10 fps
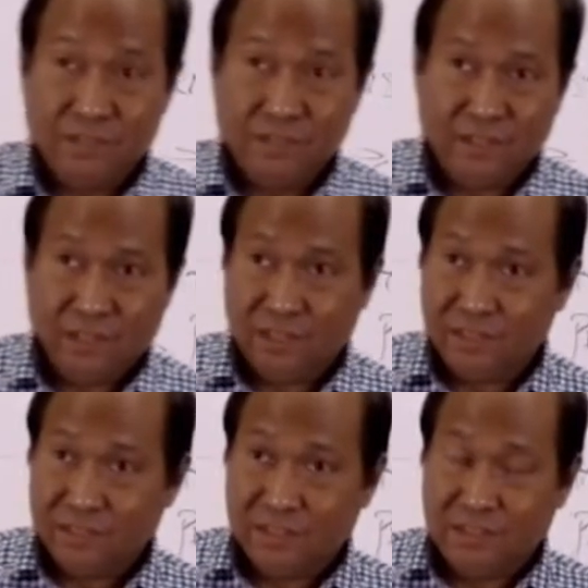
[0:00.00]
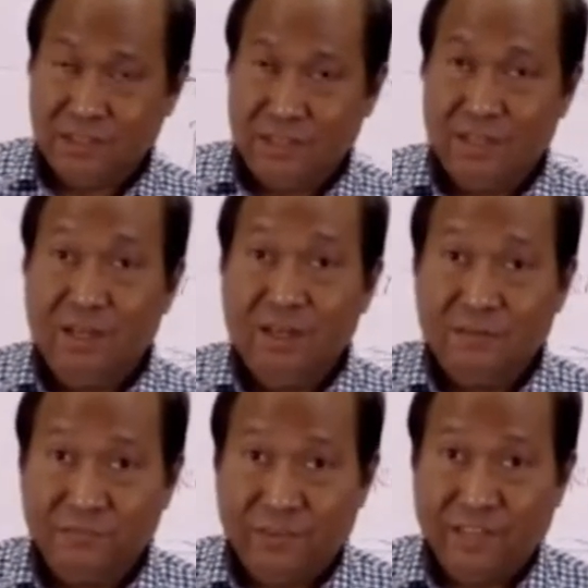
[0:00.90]
It is the
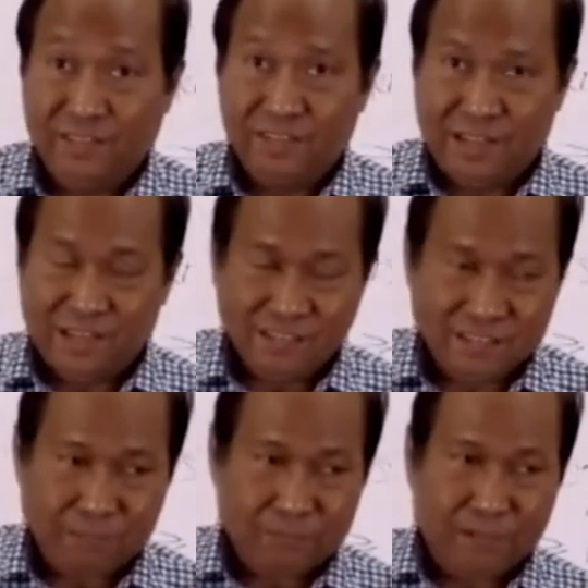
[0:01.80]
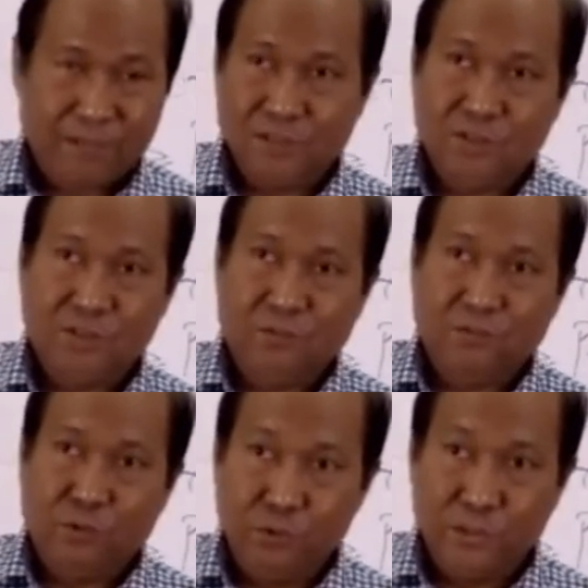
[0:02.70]
faith acceptance of
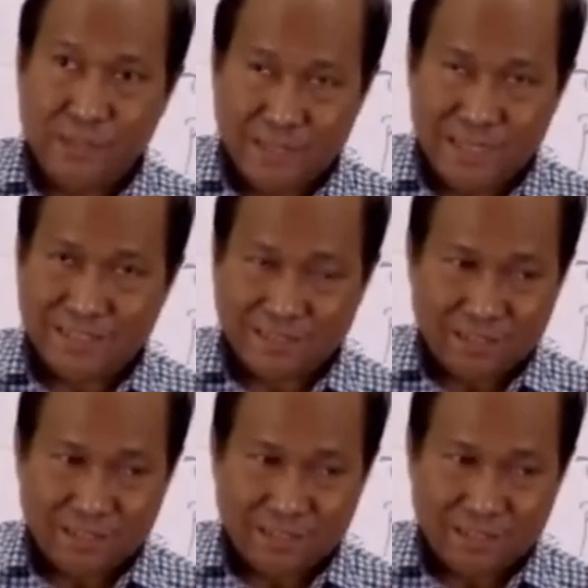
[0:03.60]
who he is